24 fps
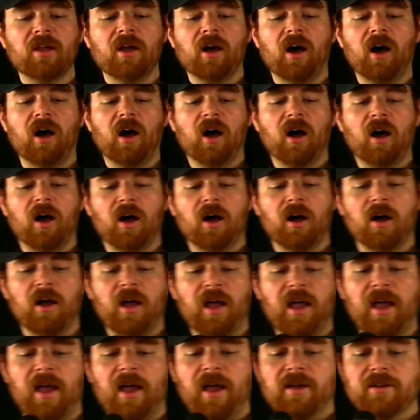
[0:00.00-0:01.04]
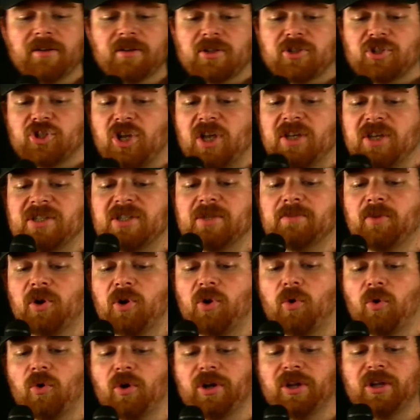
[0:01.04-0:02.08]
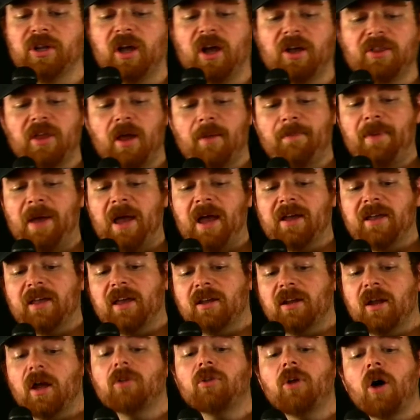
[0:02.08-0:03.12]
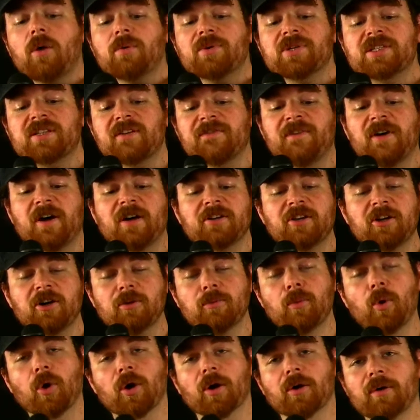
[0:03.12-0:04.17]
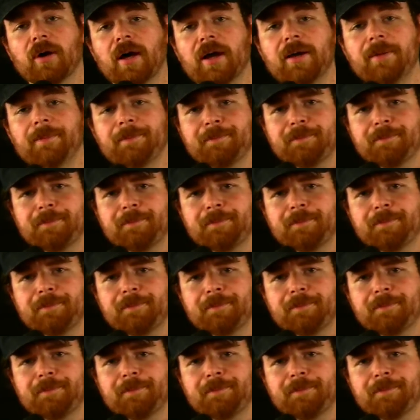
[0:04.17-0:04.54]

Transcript: and Jason McCourty on that back end, along with Stephon Gilmore, right?